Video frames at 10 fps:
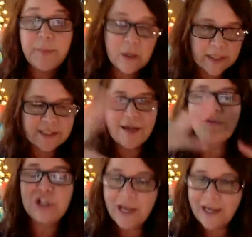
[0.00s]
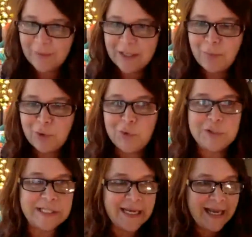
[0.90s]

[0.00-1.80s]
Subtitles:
big ones have giant big booths,